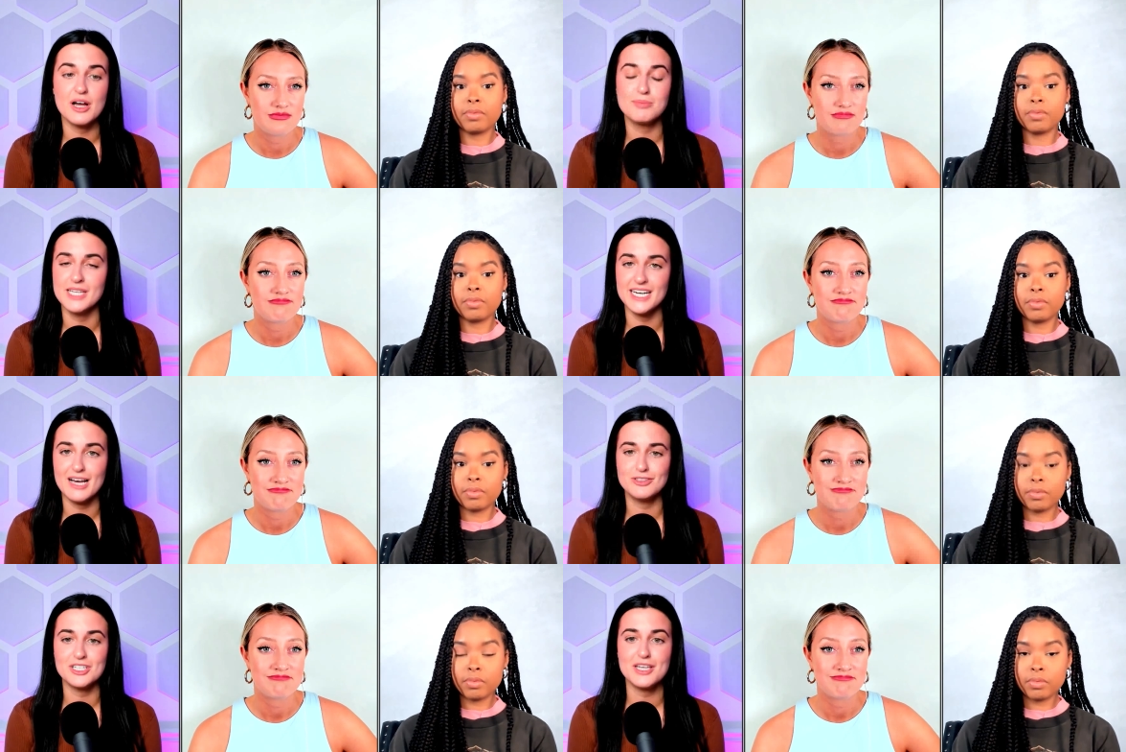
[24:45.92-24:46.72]
Speaker 1: it all played
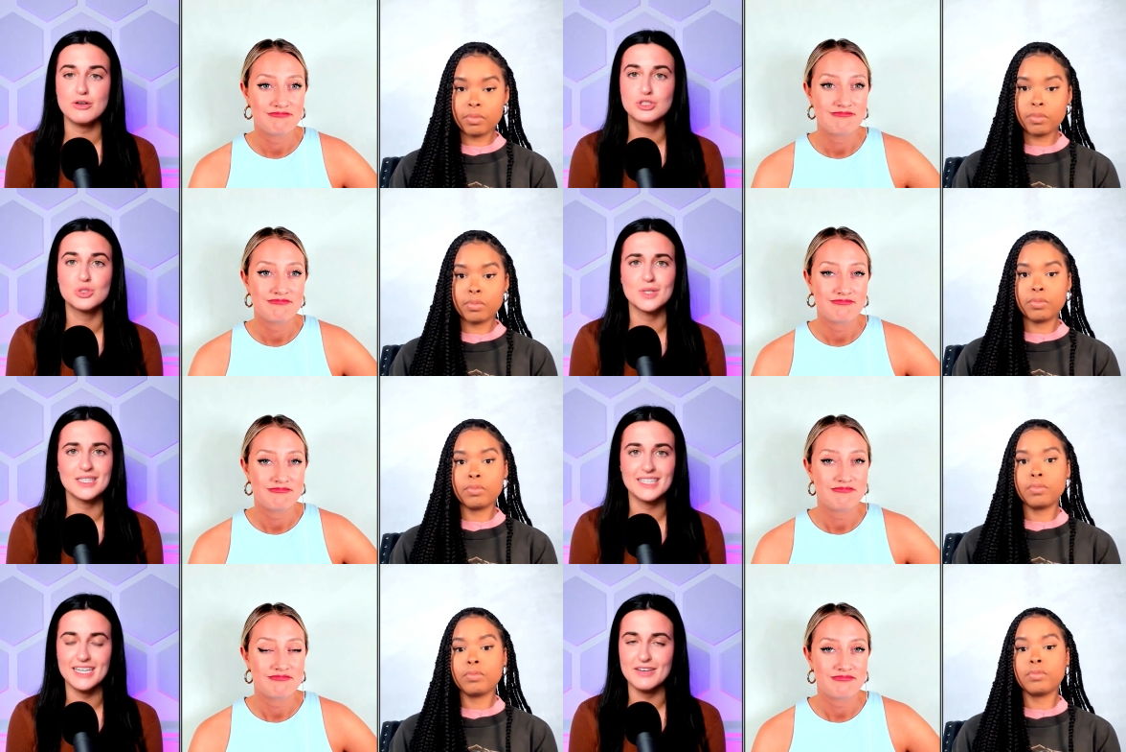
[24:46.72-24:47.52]
out, just how
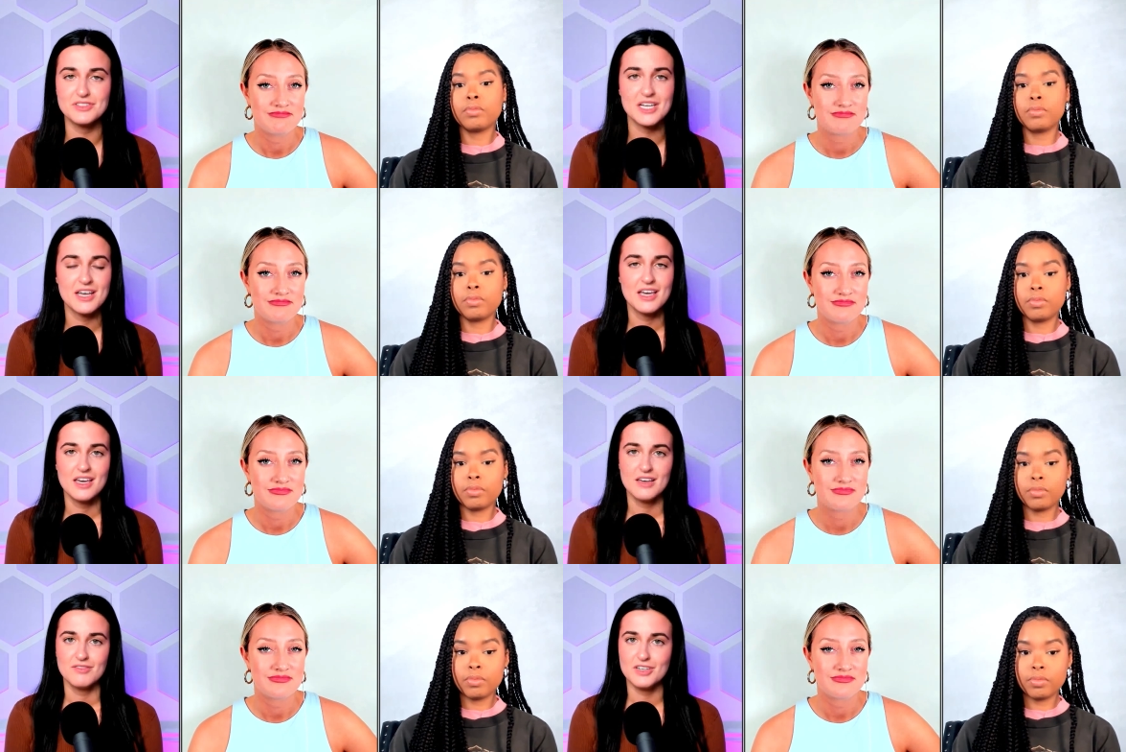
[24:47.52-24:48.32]
short lived
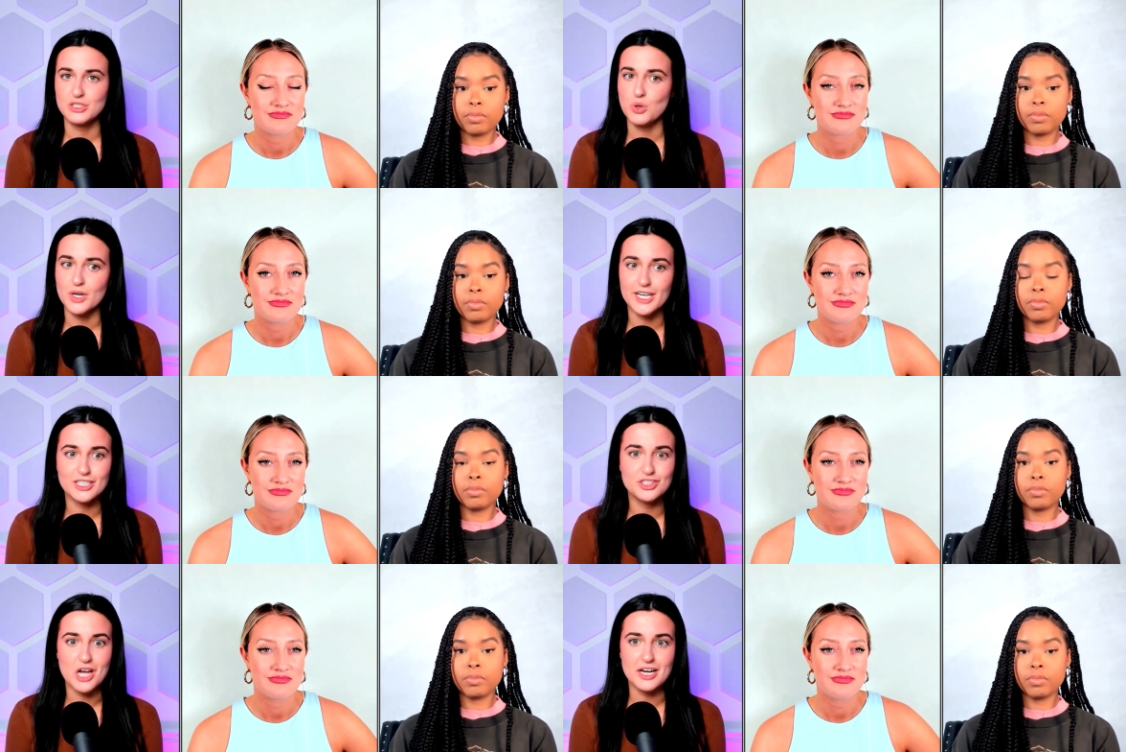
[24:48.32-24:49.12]
Victoria
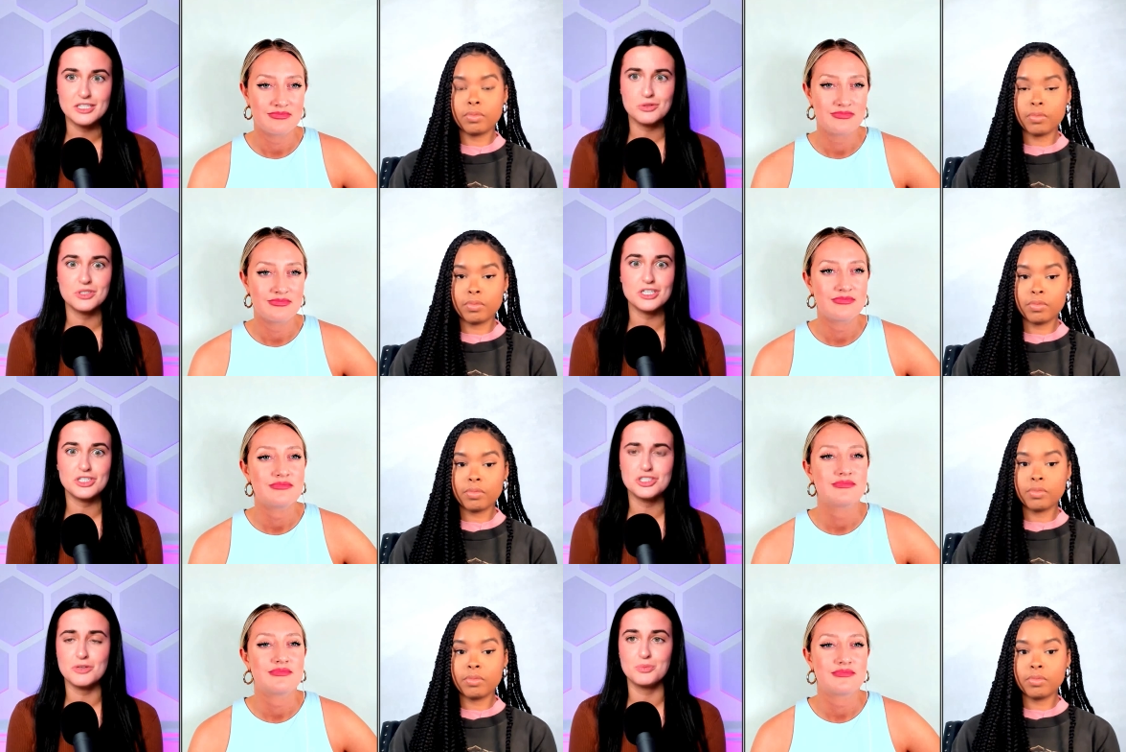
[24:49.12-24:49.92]
and Johnny's
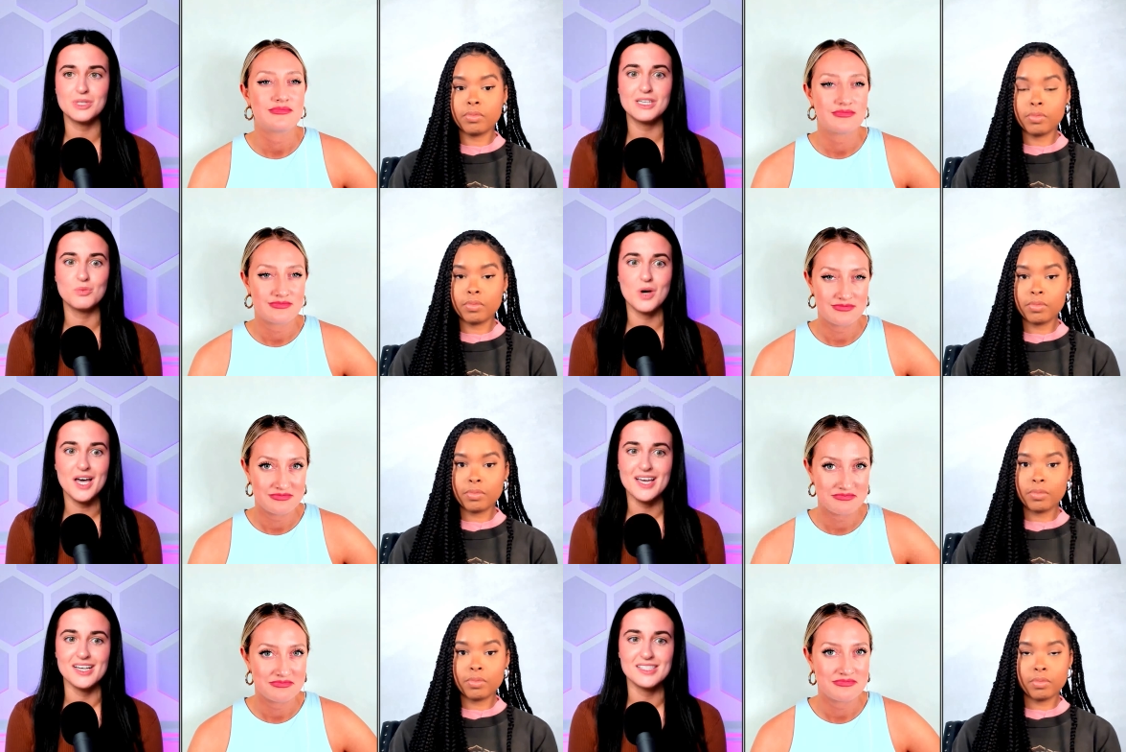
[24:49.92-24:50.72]
relationship really
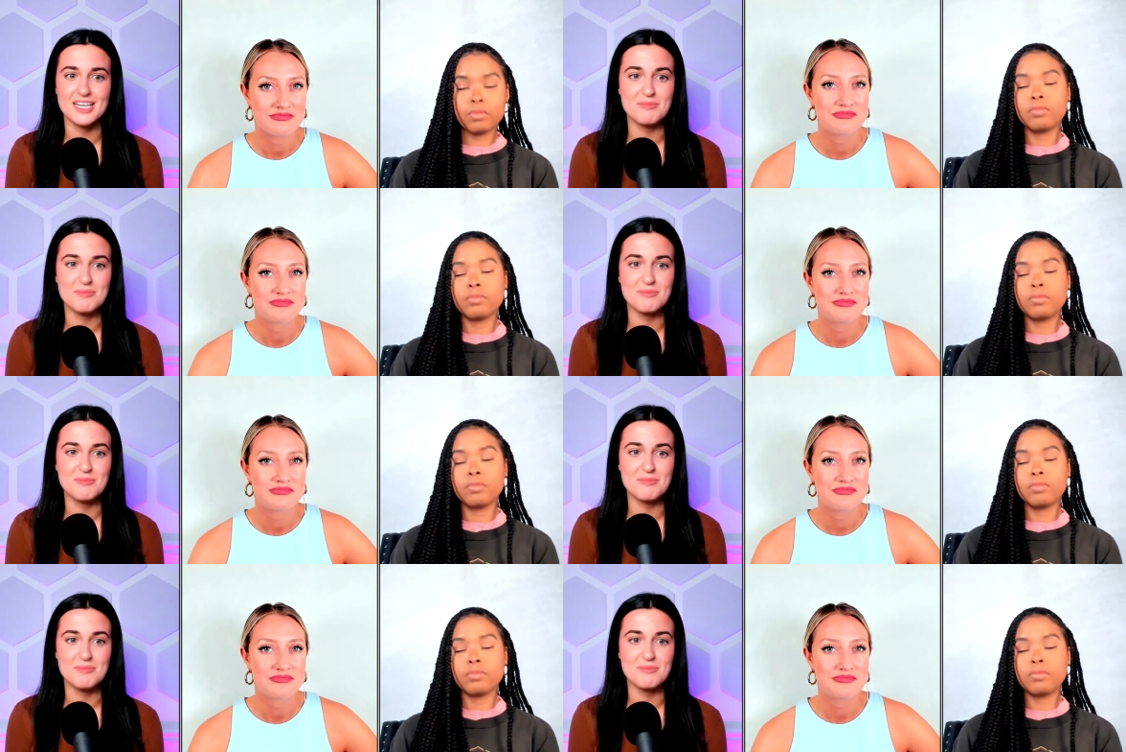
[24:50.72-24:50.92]
was.